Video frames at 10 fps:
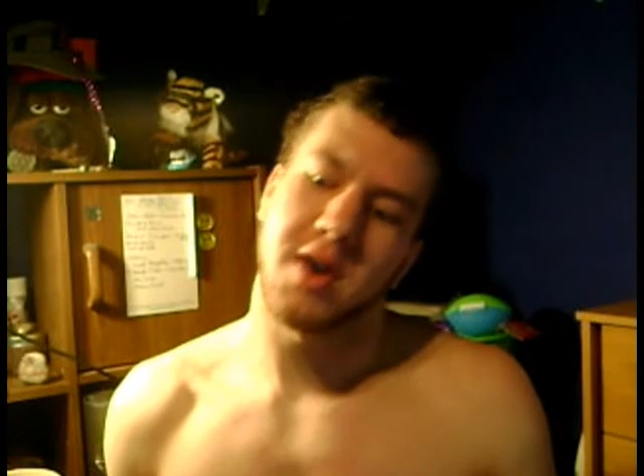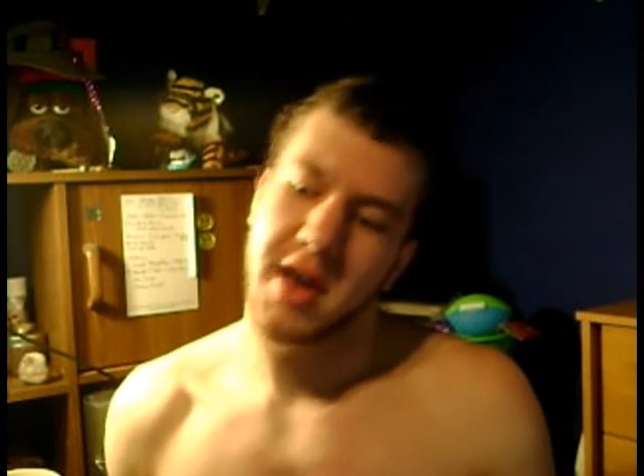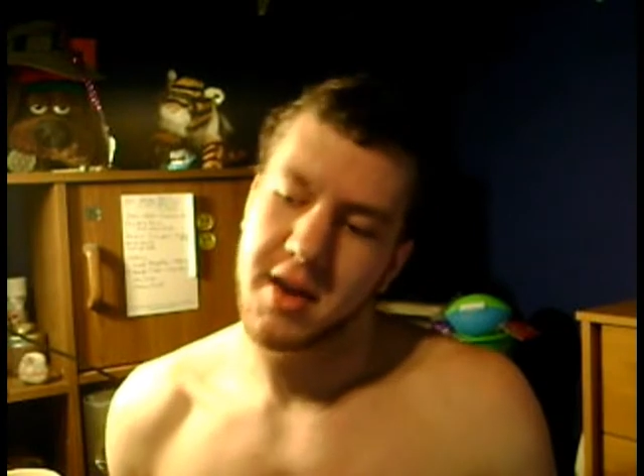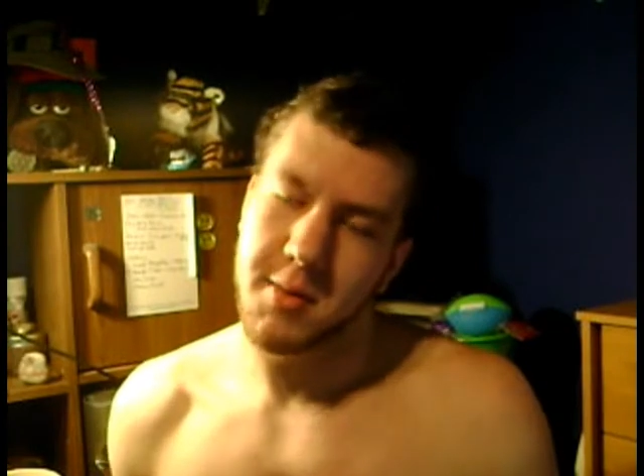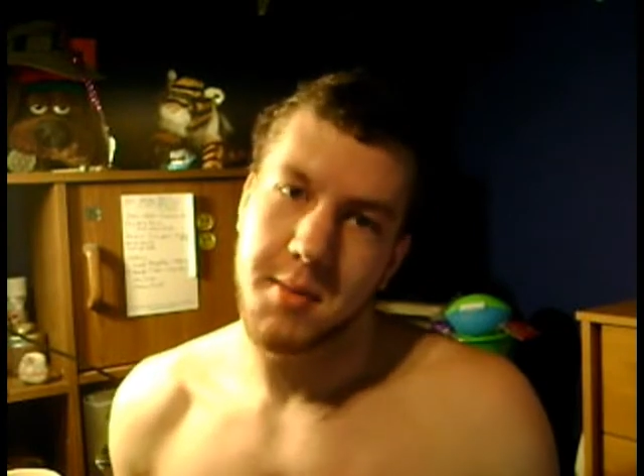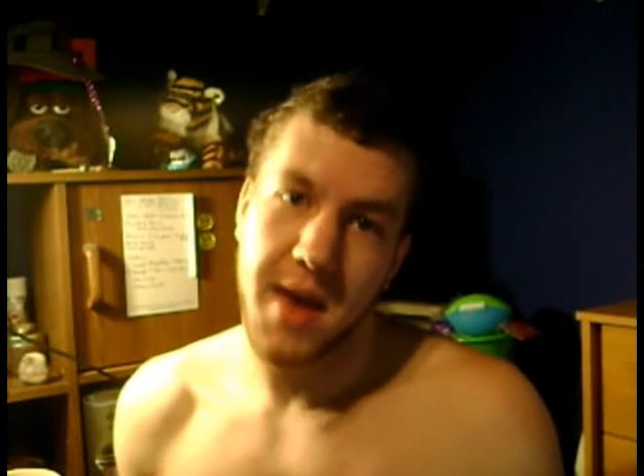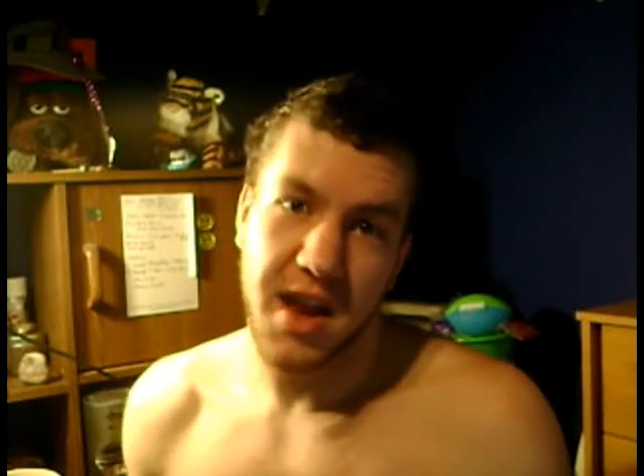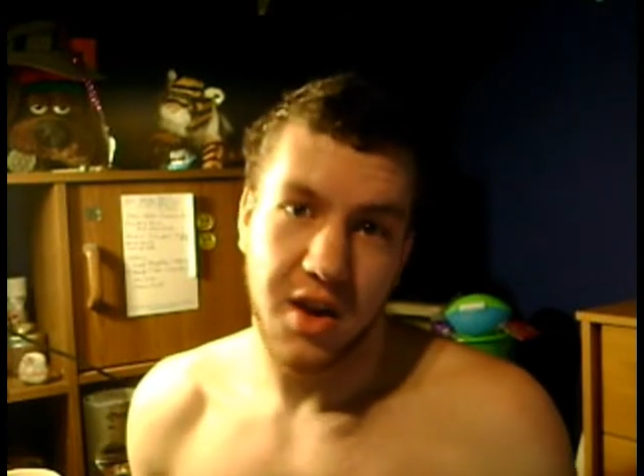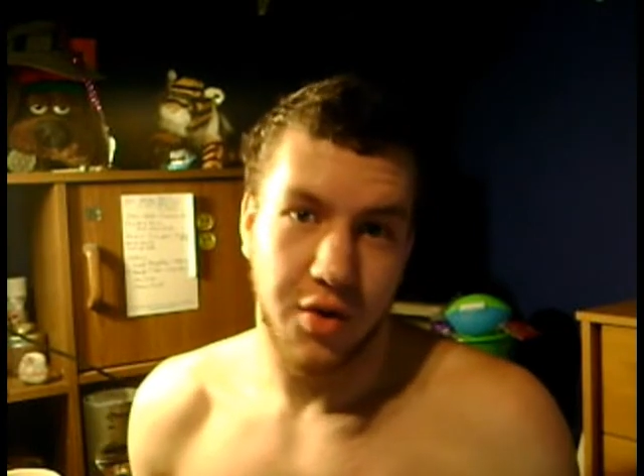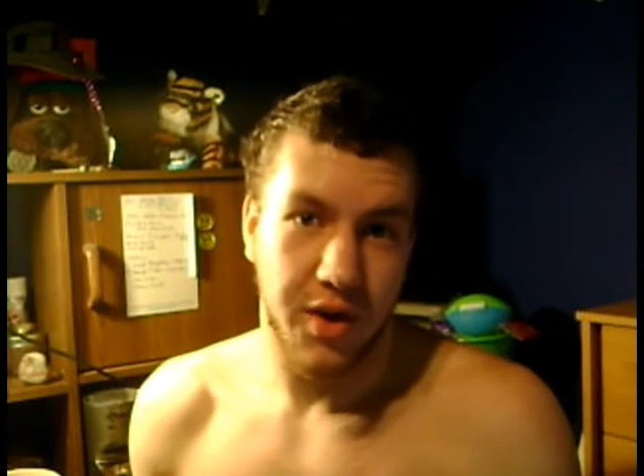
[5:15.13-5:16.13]
would like to be
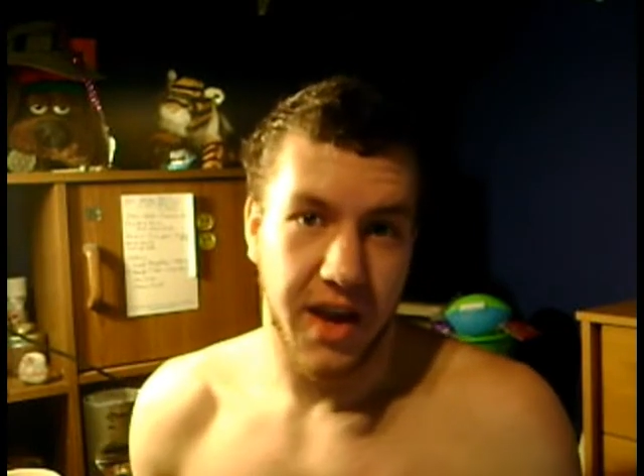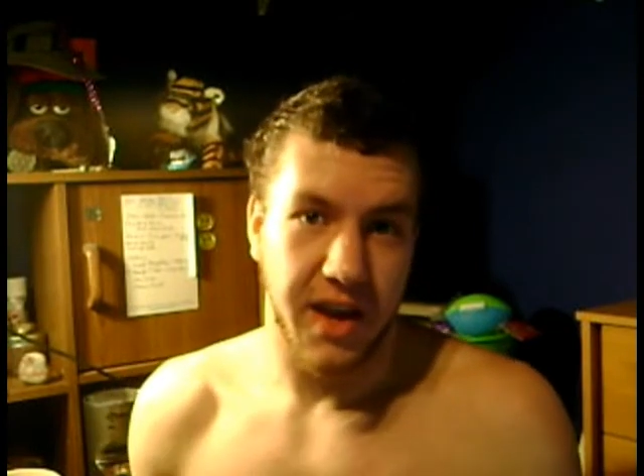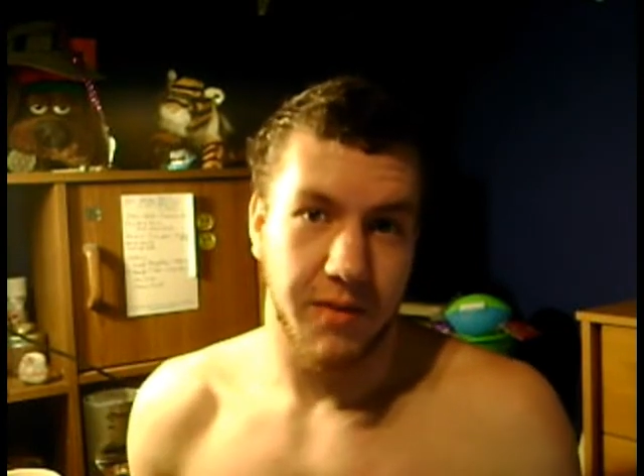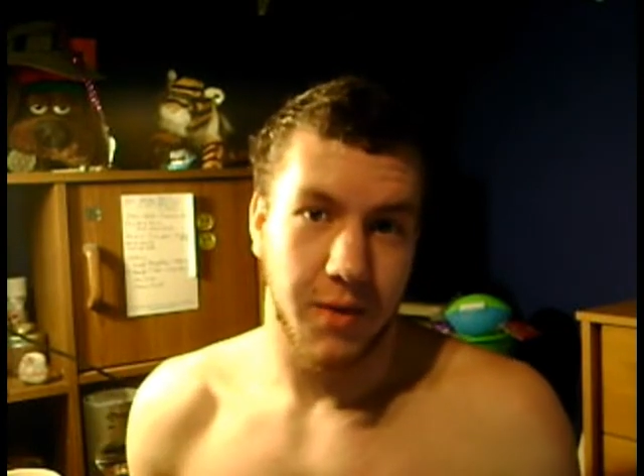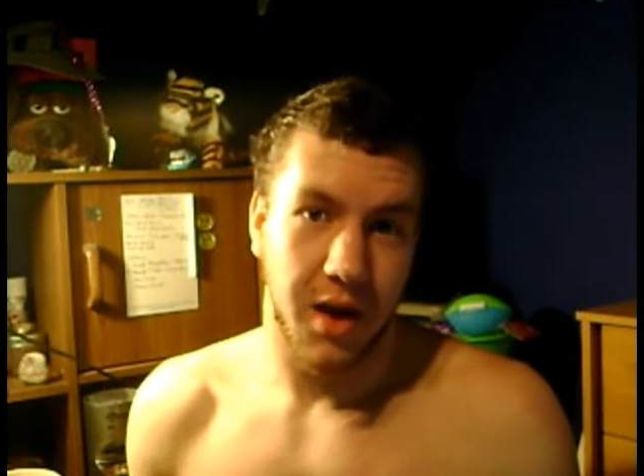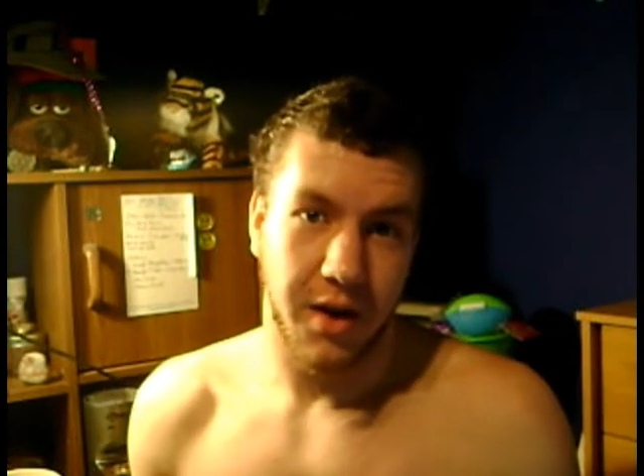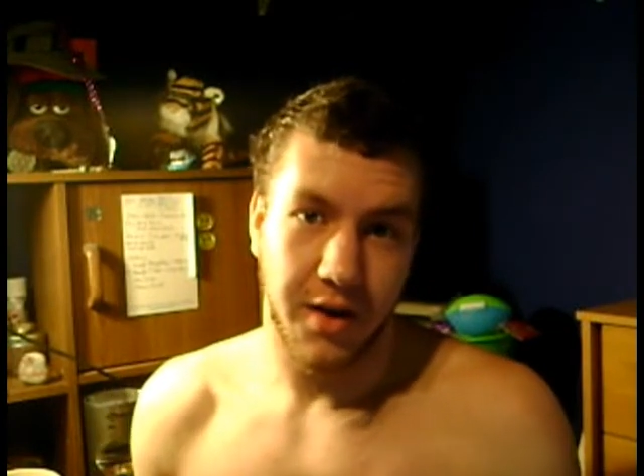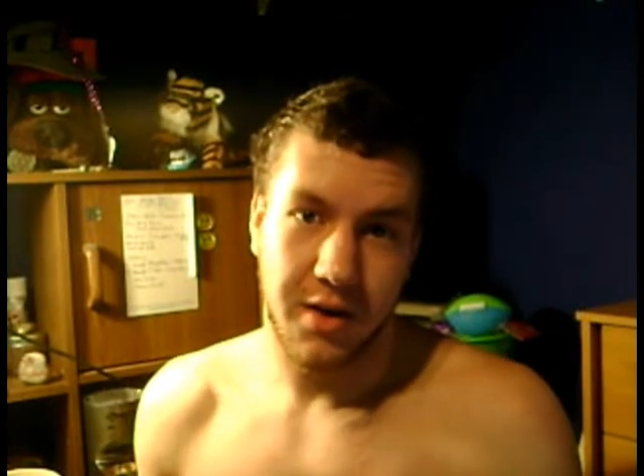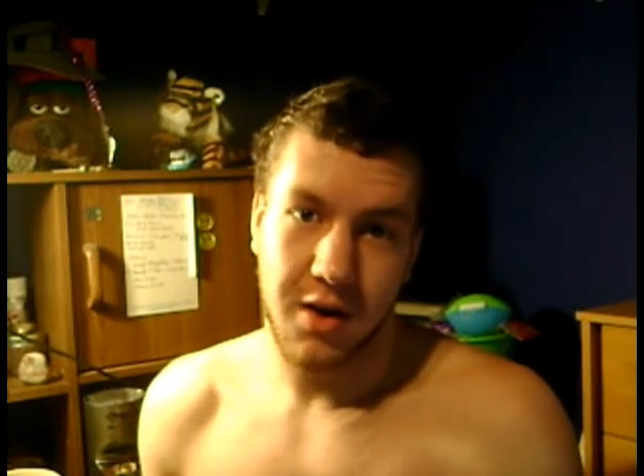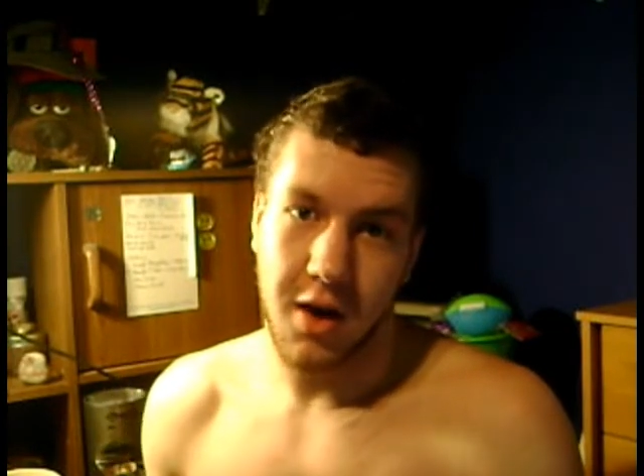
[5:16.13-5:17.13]
made into a naked
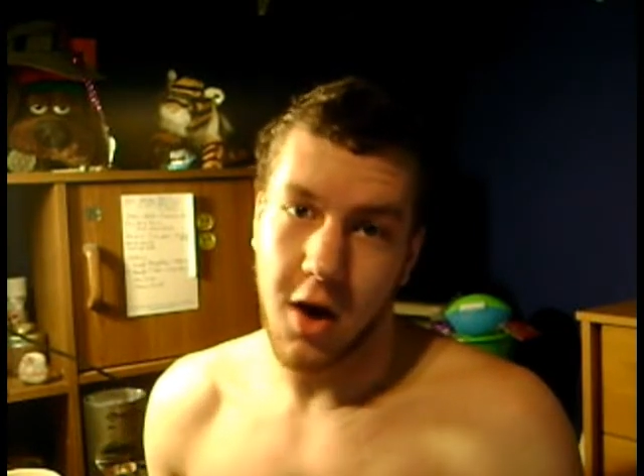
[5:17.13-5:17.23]
vlogger,